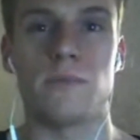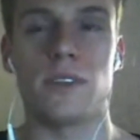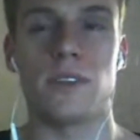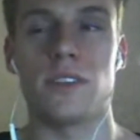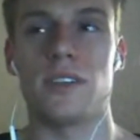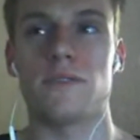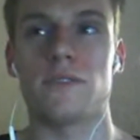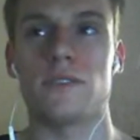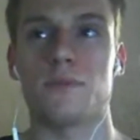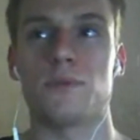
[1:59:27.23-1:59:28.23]
to me the
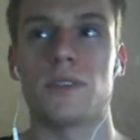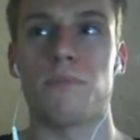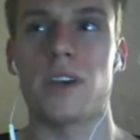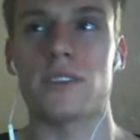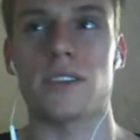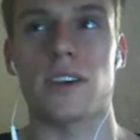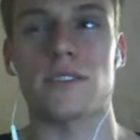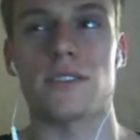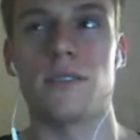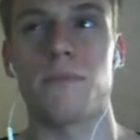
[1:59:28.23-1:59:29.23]
difference between the
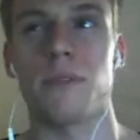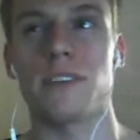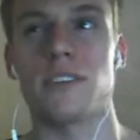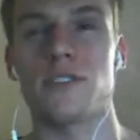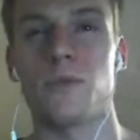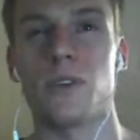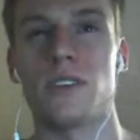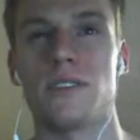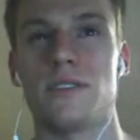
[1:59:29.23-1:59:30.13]
PSX and the PlayStation 1?